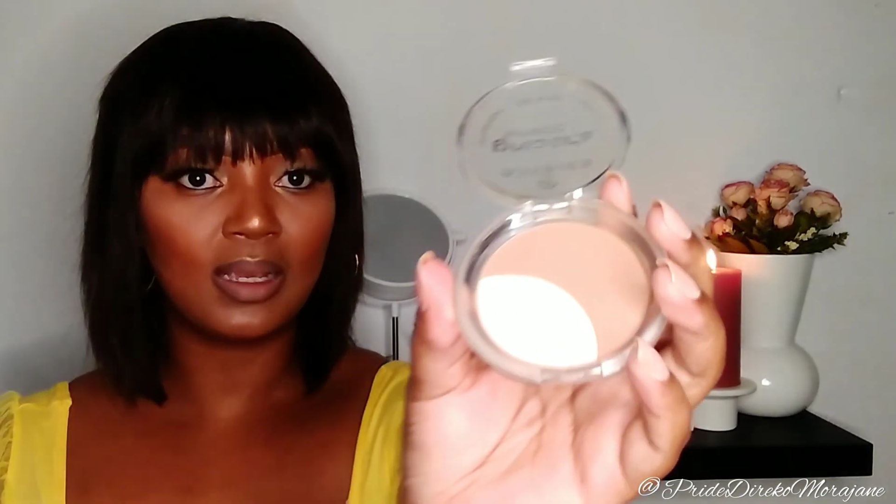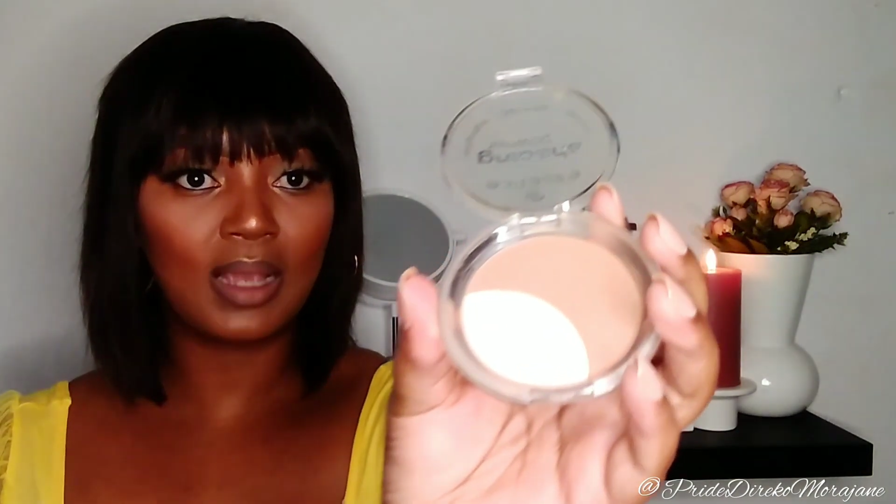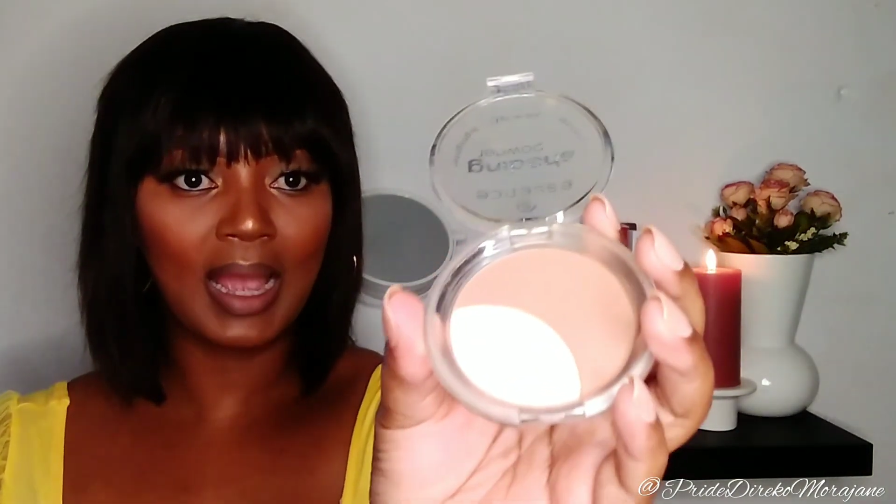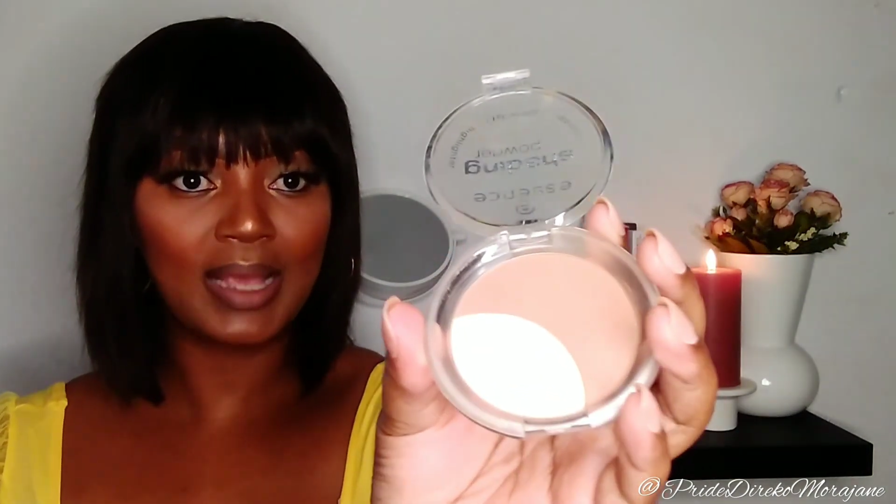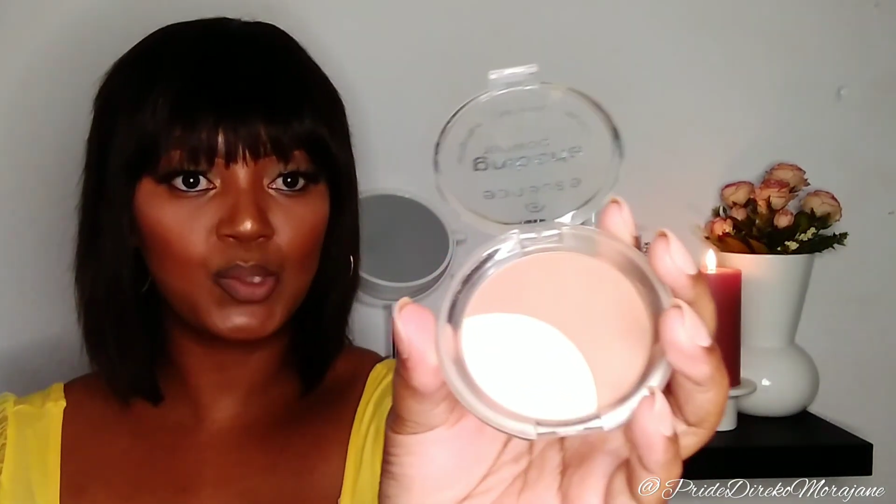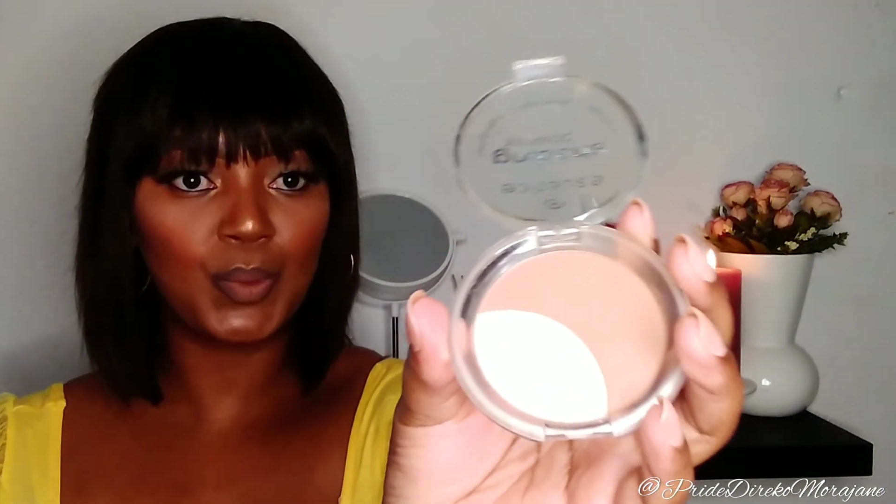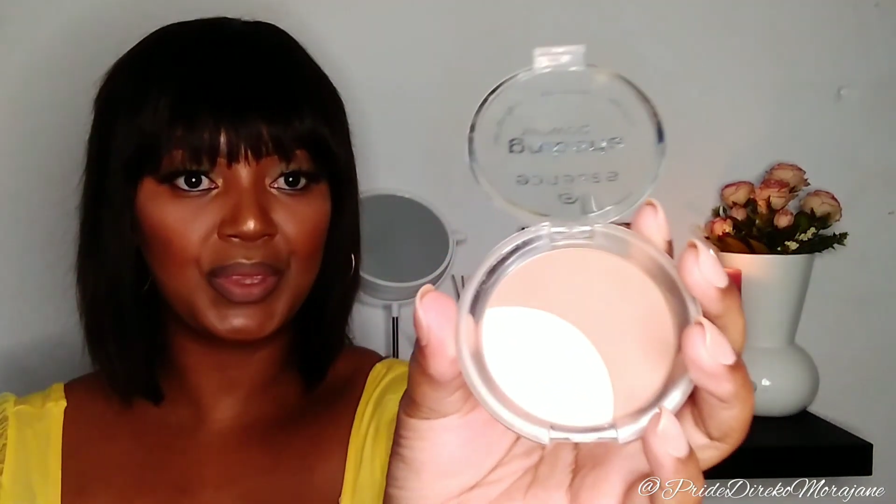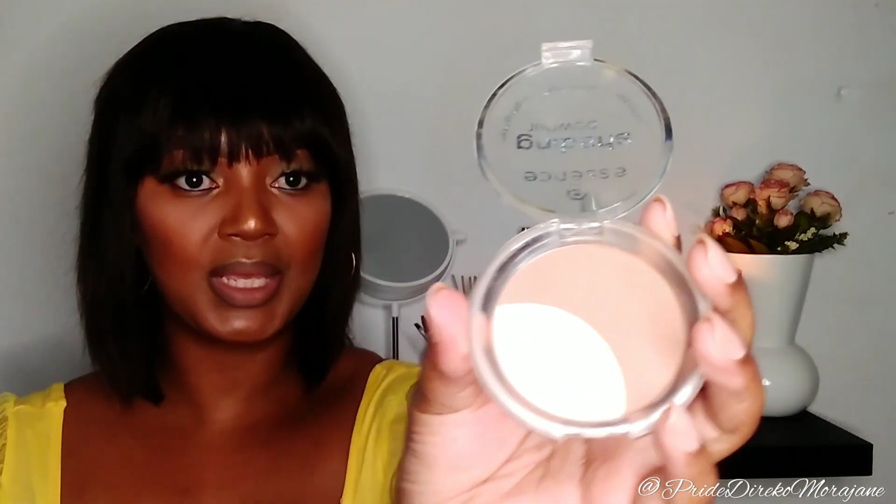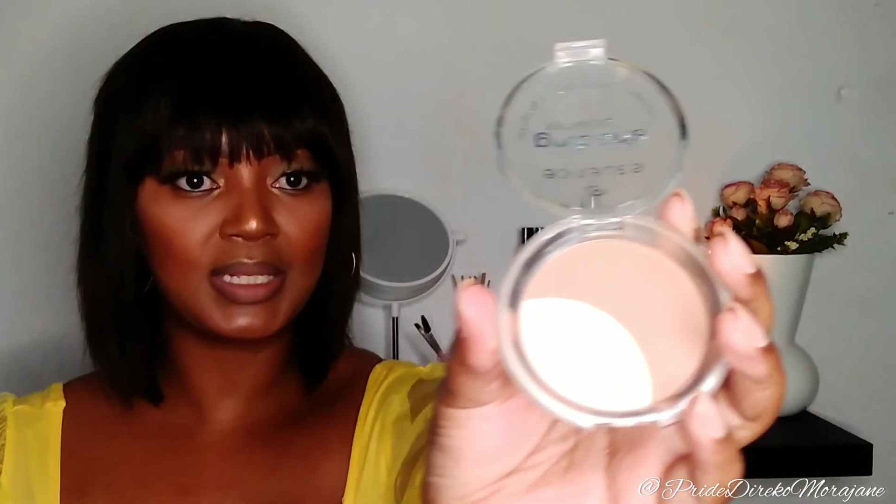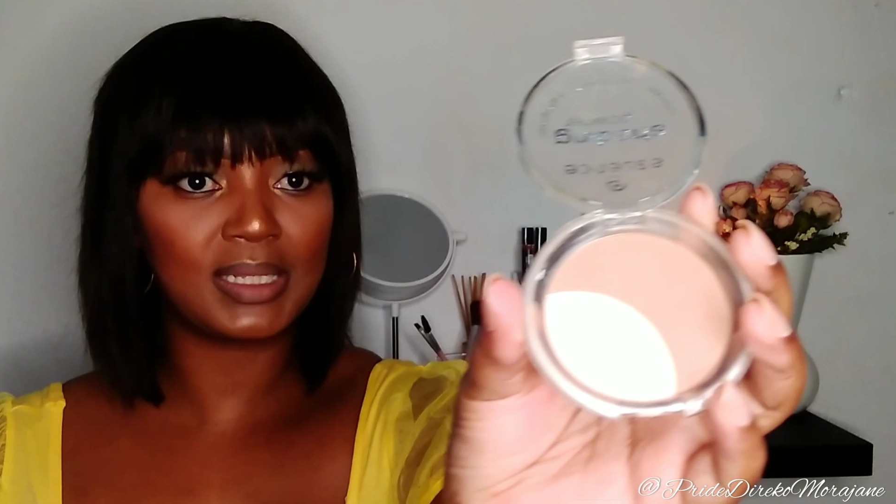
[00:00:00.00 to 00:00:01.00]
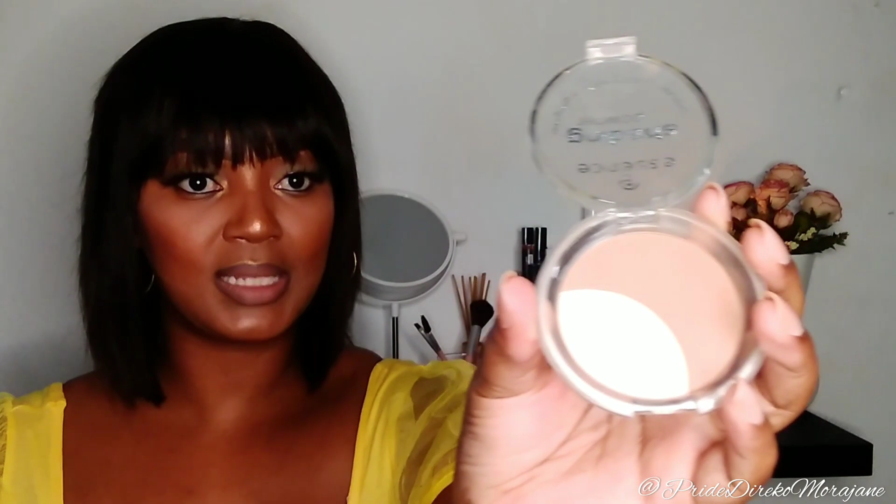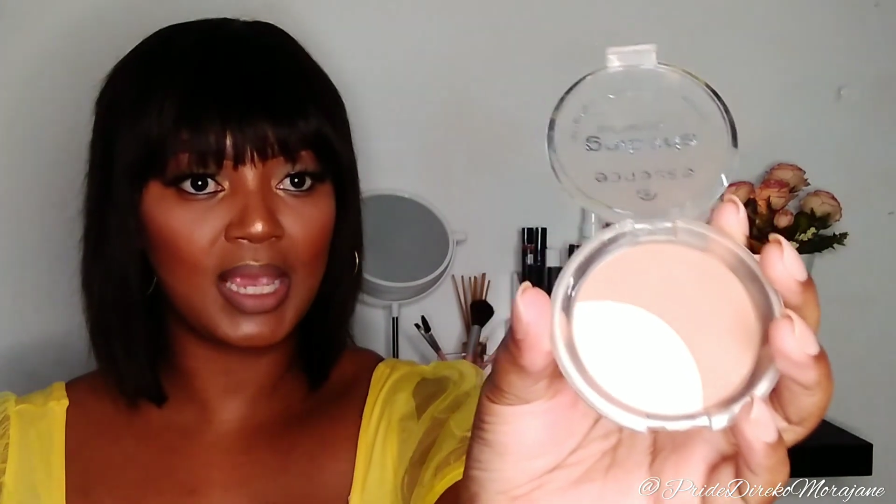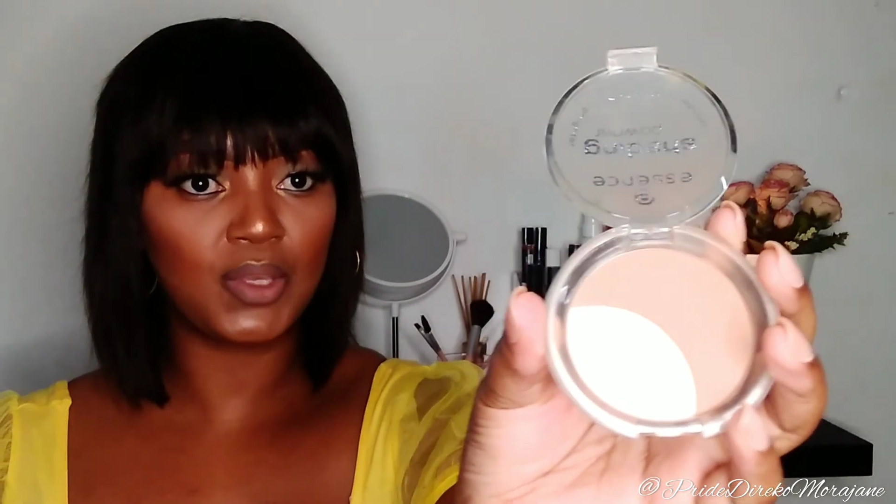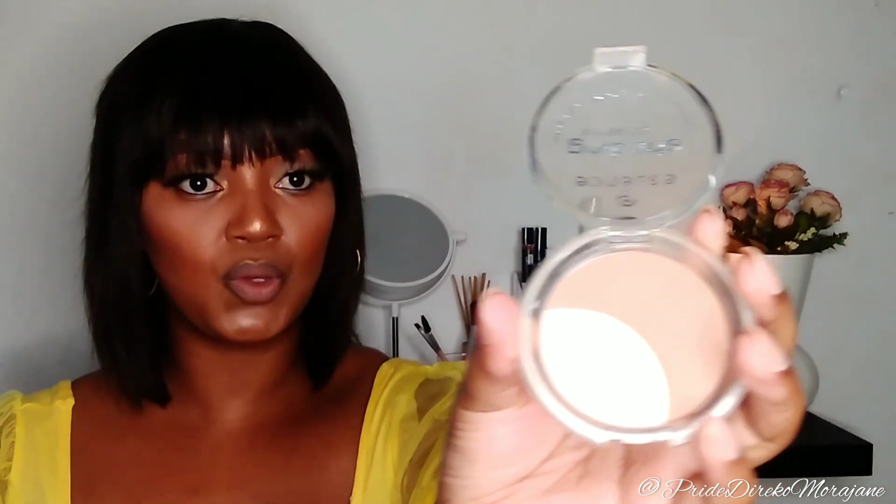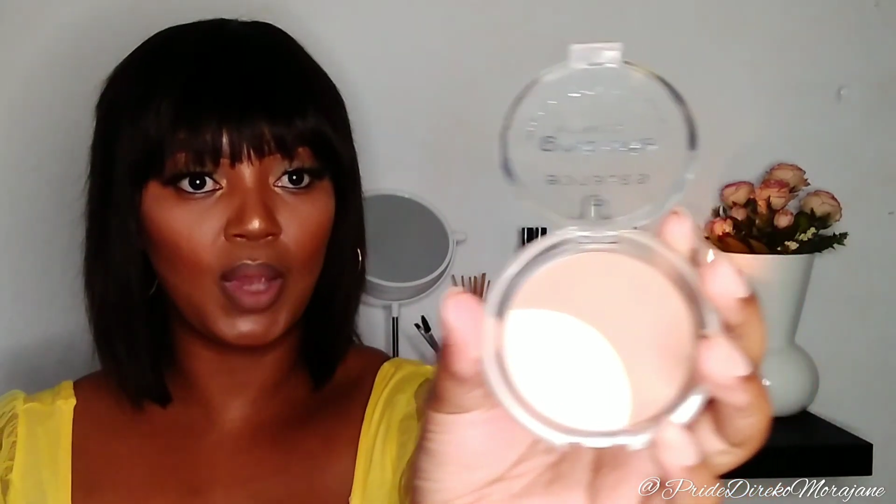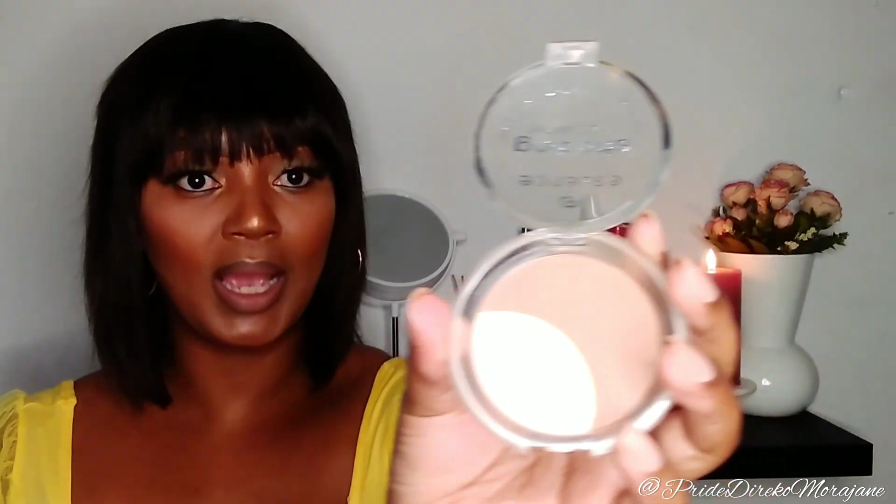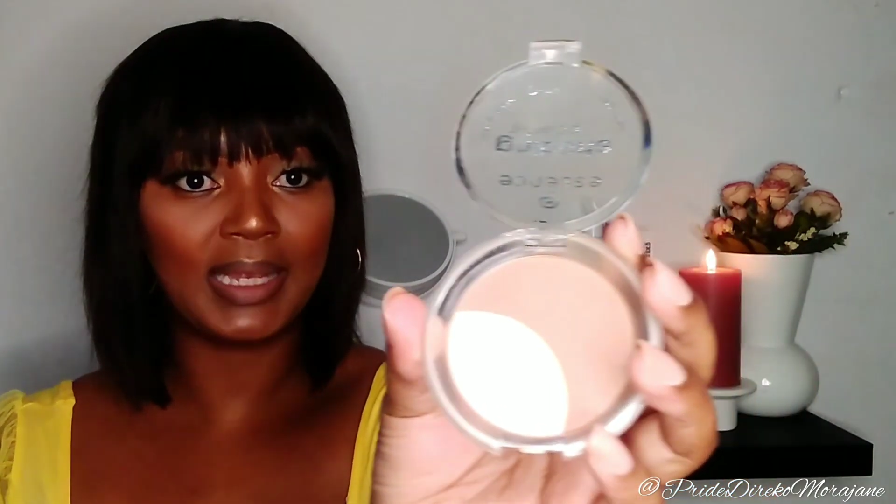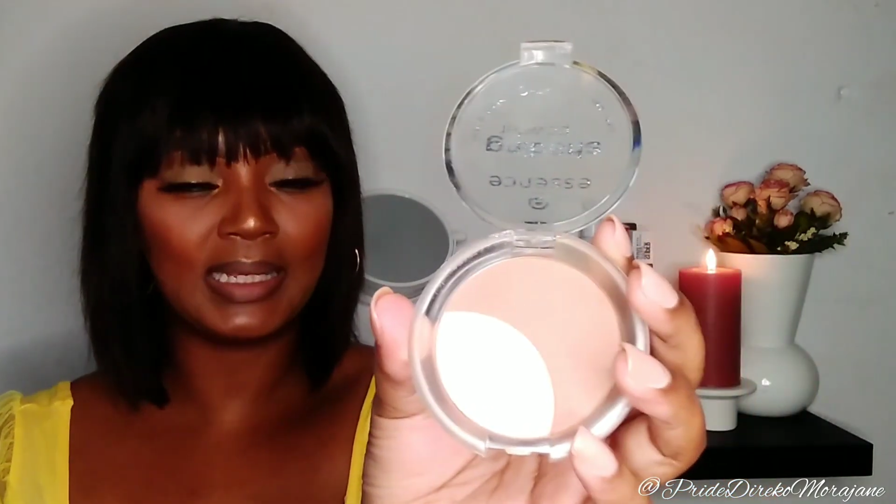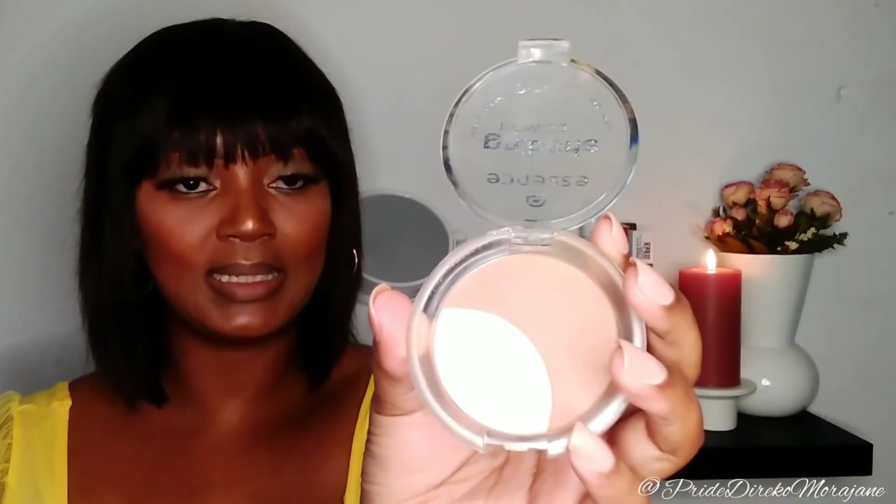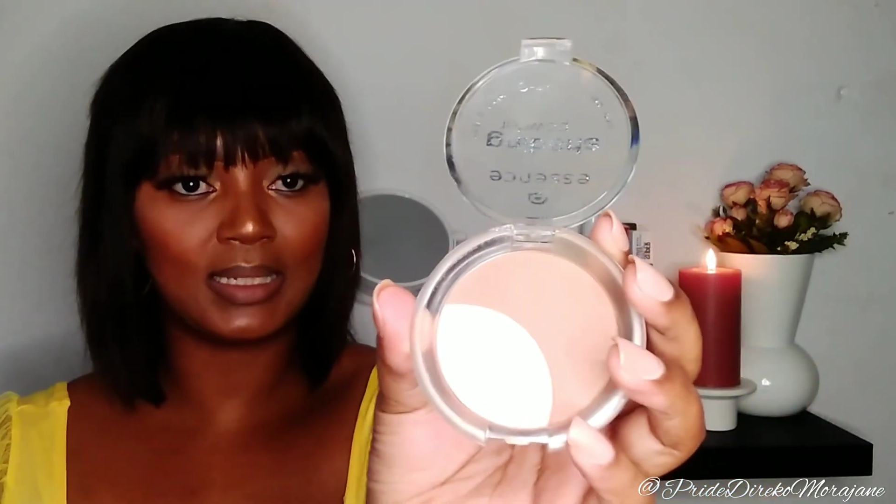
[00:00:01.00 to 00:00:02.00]
Guys, when they say you are
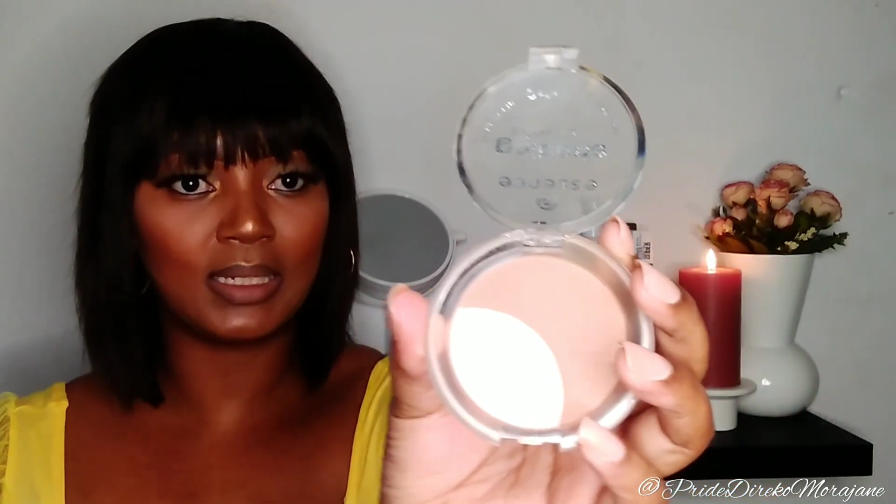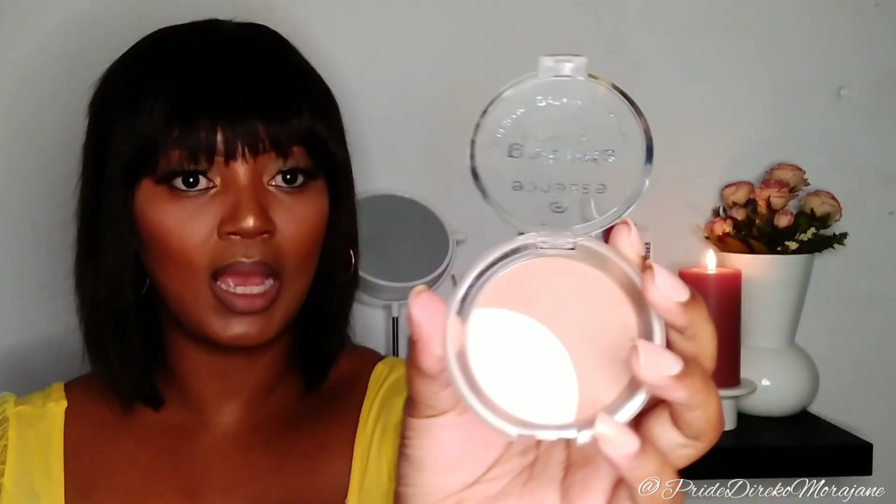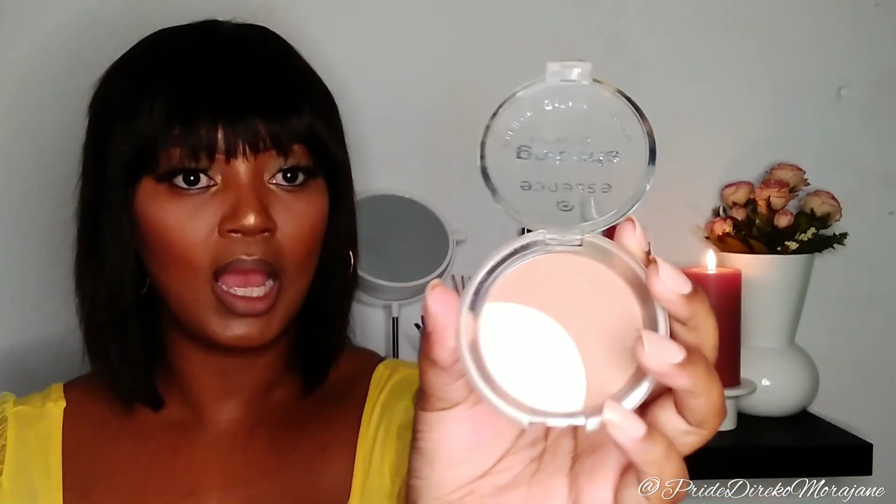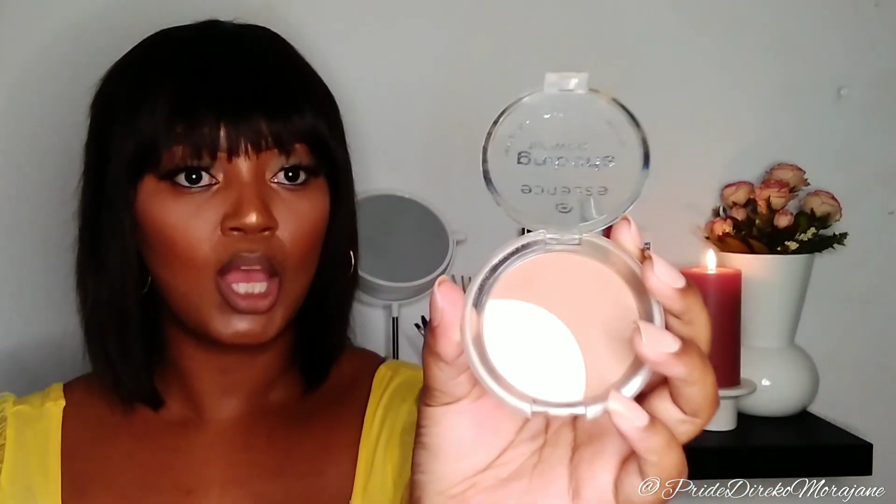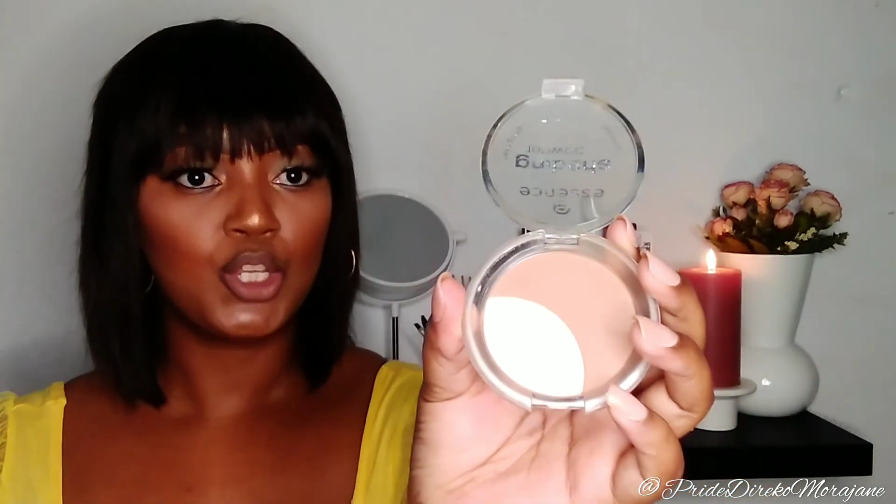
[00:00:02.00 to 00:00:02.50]
hitting